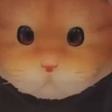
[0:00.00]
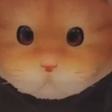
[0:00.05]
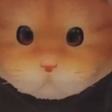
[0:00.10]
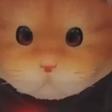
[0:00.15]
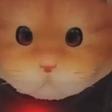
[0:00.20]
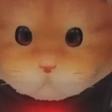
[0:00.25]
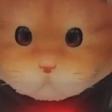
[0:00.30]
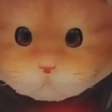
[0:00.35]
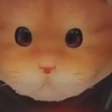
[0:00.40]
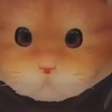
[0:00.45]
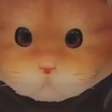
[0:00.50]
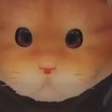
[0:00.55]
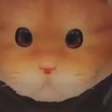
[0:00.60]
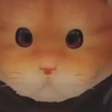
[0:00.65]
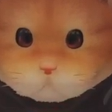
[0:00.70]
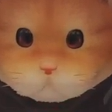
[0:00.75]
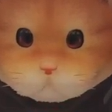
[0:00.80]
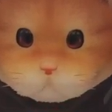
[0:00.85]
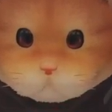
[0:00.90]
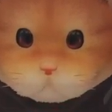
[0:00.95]

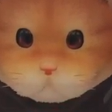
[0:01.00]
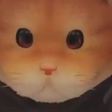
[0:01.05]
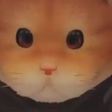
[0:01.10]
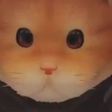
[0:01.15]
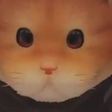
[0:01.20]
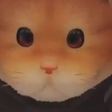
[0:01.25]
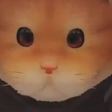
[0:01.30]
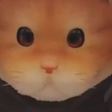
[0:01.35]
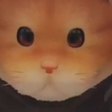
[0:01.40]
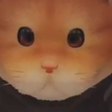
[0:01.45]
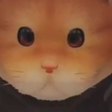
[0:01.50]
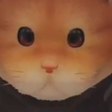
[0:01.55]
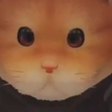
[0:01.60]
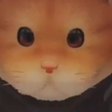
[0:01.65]
No one is speaking in this clip.